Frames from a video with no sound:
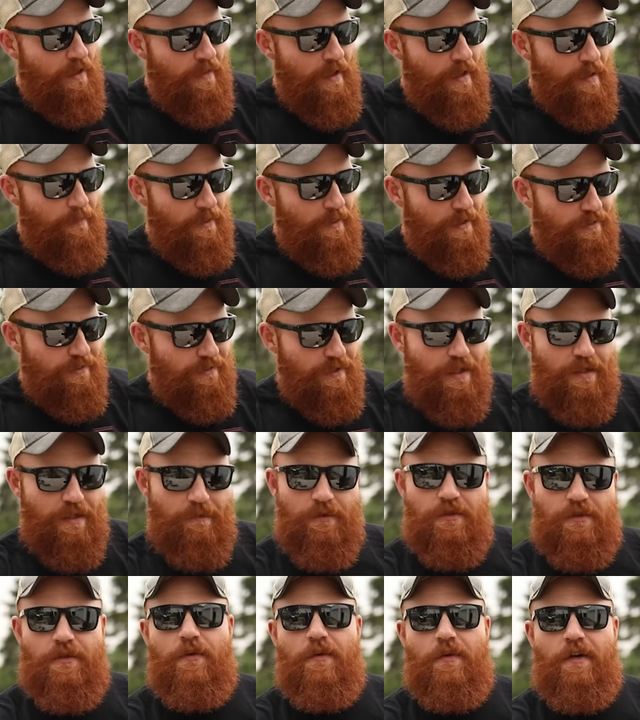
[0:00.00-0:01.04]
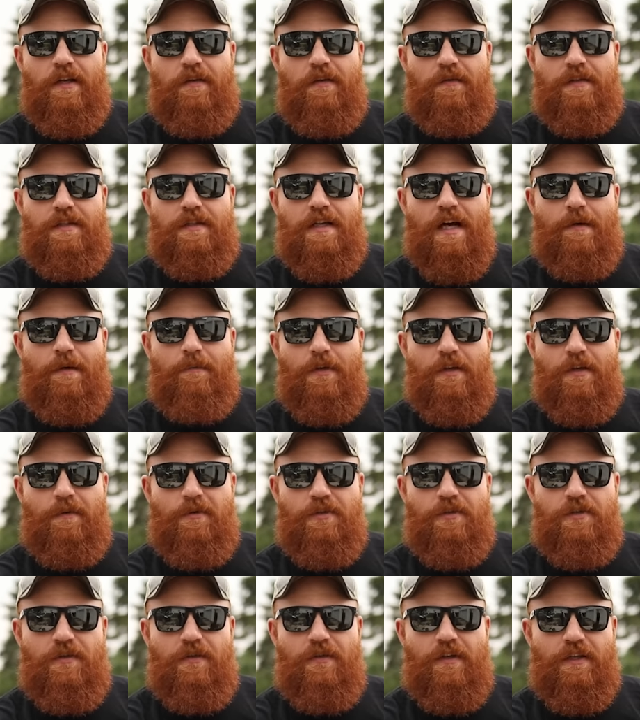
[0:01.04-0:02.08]
That being said, the majority of the time you're gonna
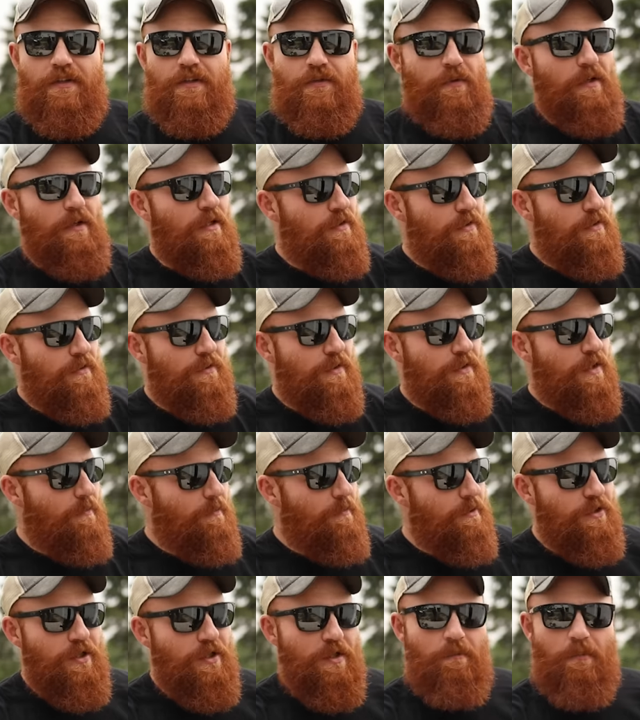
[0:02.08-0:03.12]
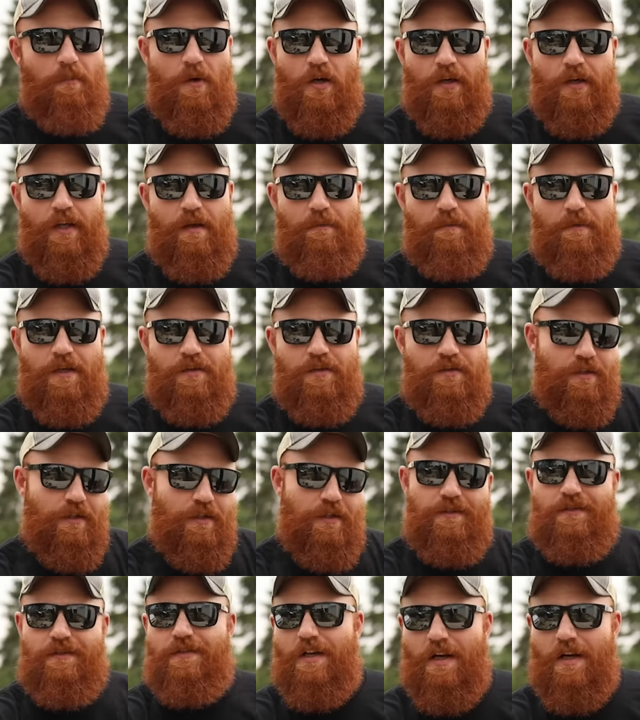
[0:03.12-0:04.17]
be shooting a 22, it's gonna be cheap bulk ammunition
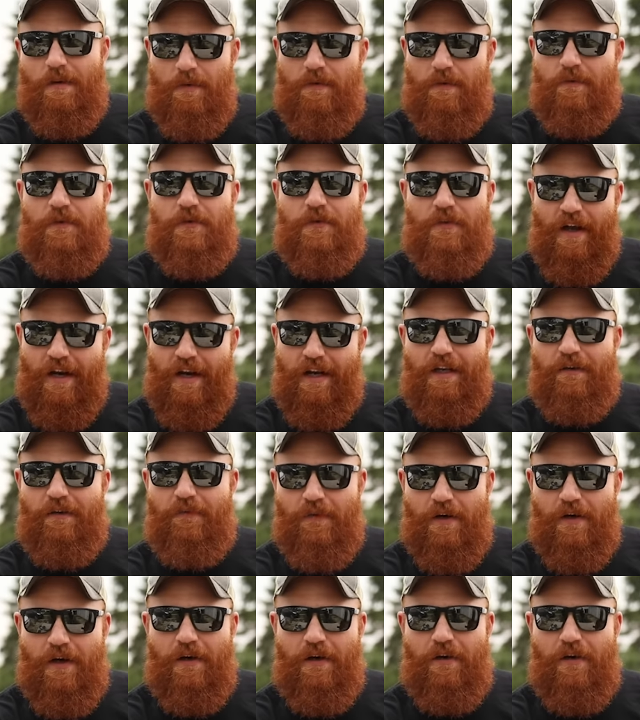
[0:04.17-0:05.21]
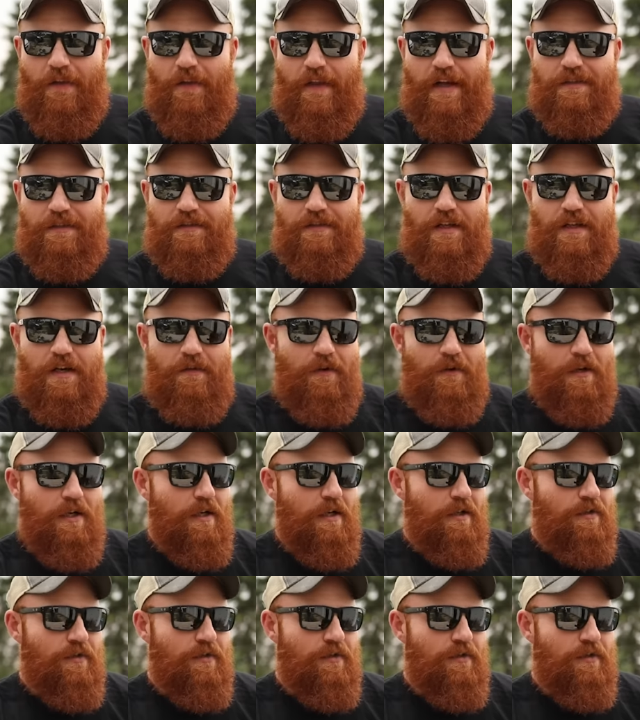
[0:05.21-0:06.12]
because it's gonna be for training and fun and all that stuff.